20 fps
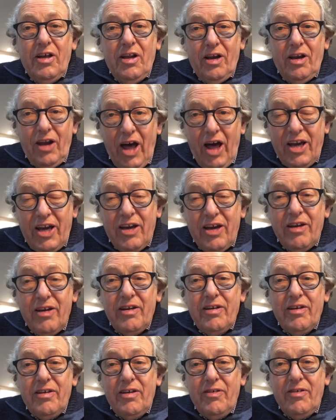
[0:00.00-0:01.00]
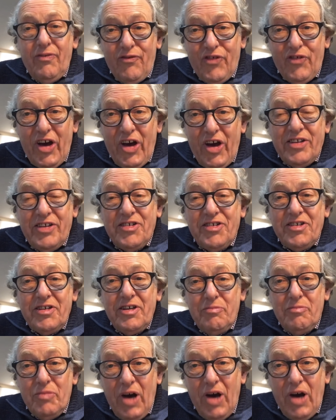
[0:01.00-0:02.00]
like it felt
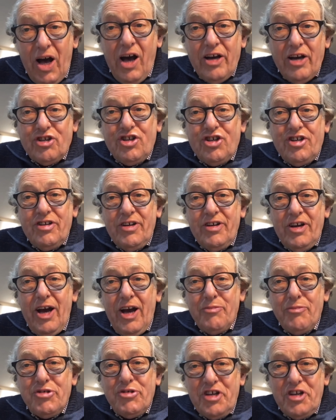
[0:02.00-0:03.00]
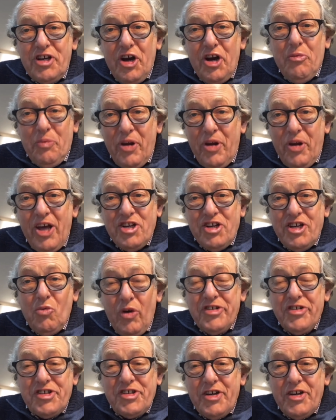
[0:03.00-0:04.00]
in March. Absolutely no pleasure
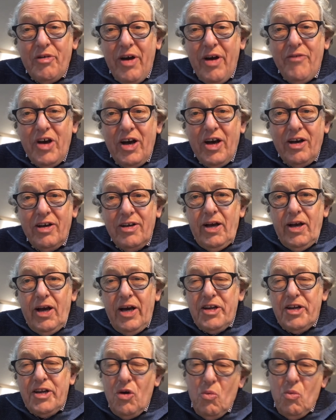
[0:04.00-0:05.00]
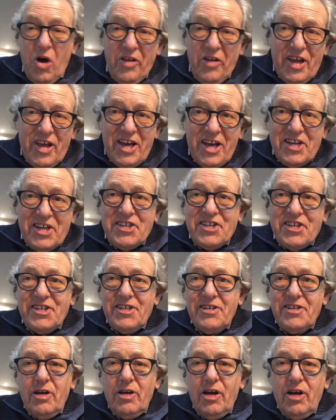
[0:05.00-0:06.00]
whatsoever. I don't want this.
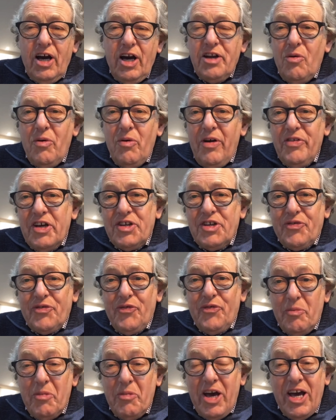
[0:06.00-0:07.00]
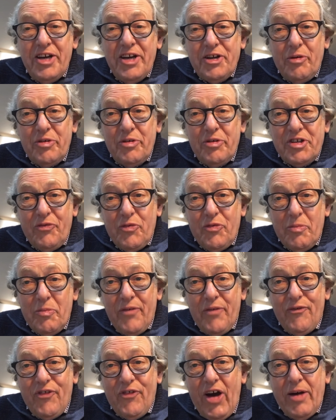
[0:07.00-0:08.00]
I don't want this for me. I don't want it for my
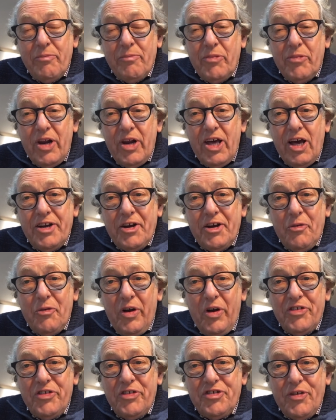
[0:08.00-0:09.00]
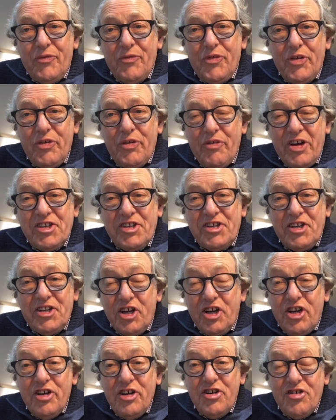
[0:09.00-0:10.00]
family. I don't want it for the rest of the
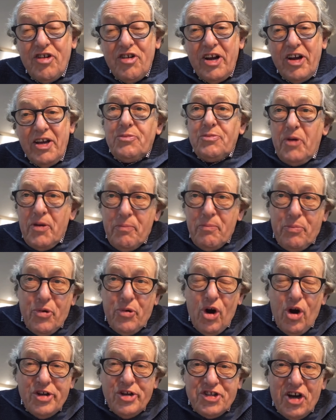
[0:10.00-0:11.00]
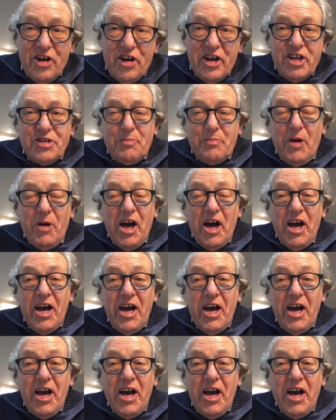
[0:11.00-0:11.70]
country. It's been brought on us by